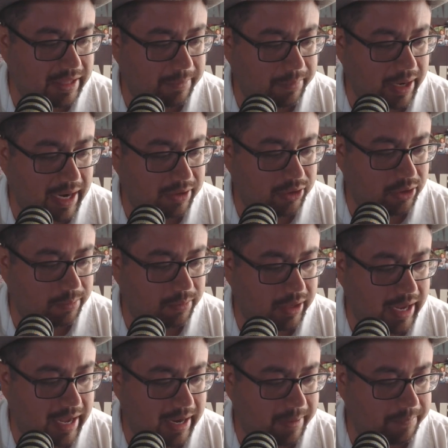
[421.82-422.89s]
the bridegroom
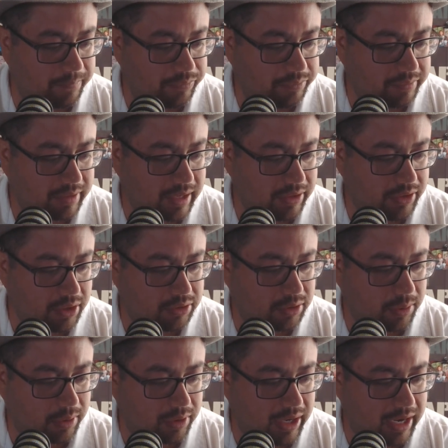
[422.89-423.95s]
came, and those
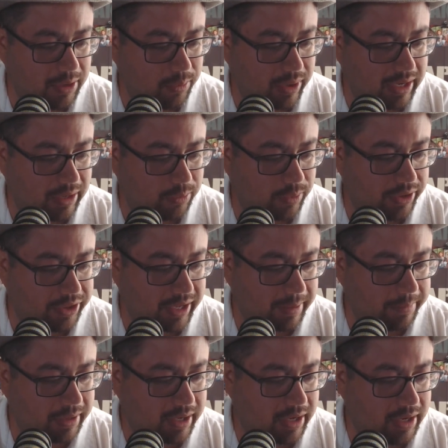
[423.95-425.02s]
who were ready went in with
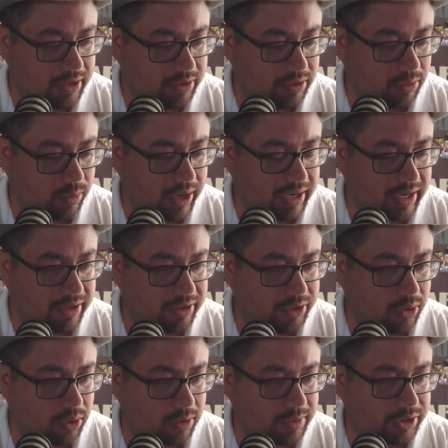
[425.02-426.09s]
him to the wedding, and the
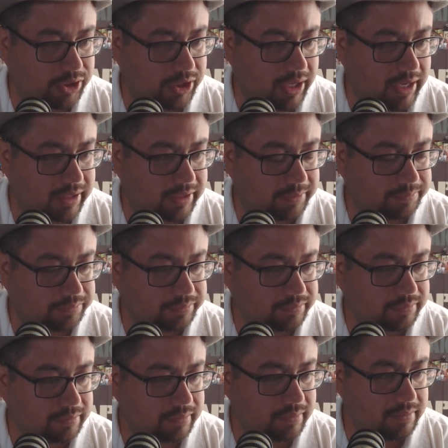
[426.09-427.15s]
door was shut.
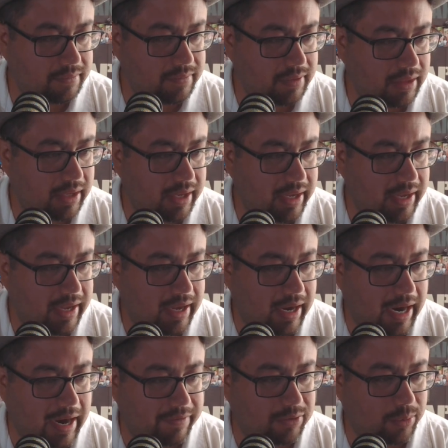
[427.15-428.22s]

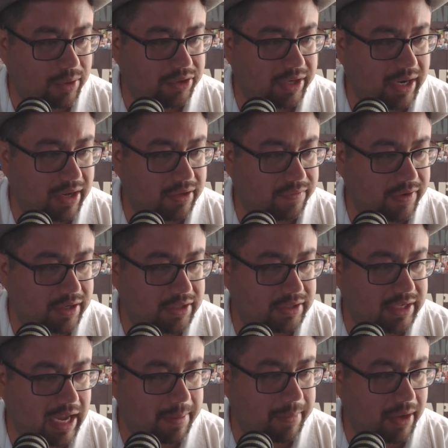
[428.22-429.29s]
Afterward, the other virgins
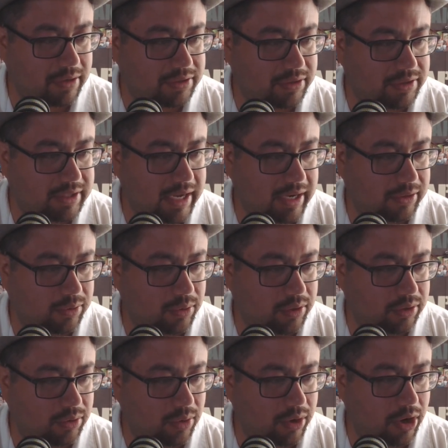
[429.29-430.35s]
came also, saying,
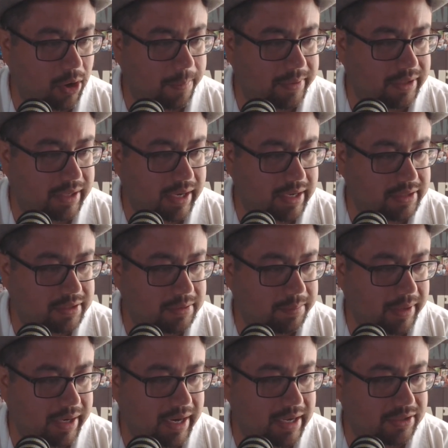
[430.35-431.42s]
Lord, Lord, open to us.
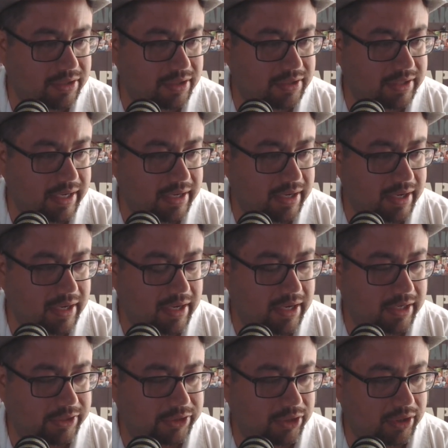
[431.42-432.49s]
But he answered and said,
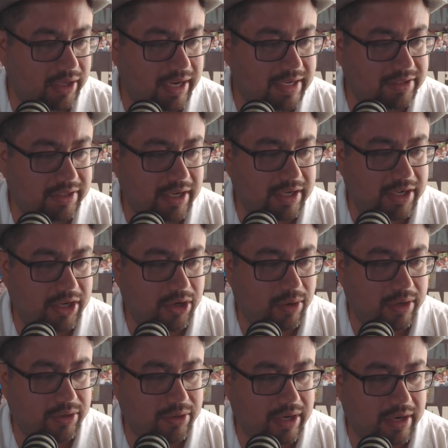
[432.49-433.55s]
Assuredly I say to you,
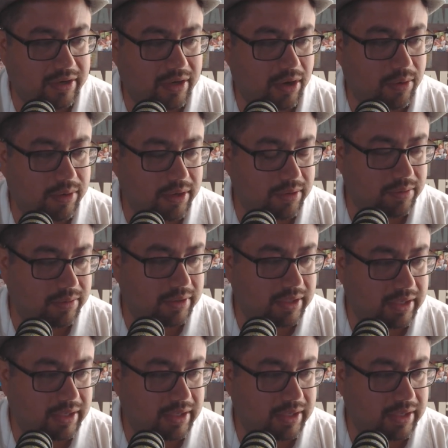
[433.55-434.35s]
I do not know you.